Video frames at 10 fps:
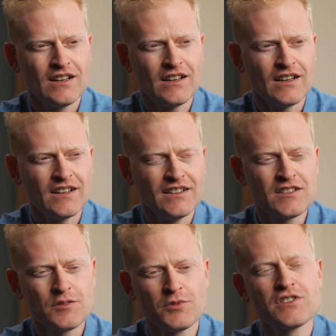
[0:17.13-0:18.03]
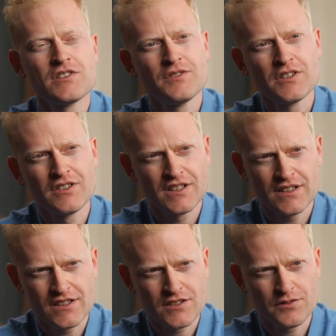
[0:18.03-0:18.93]
Uh, and it's most severe in the
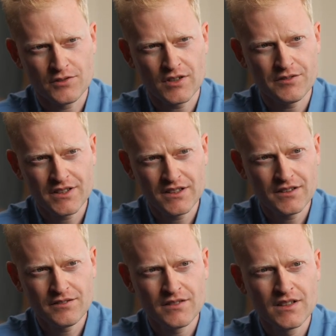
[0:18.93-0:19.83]
case of gravity,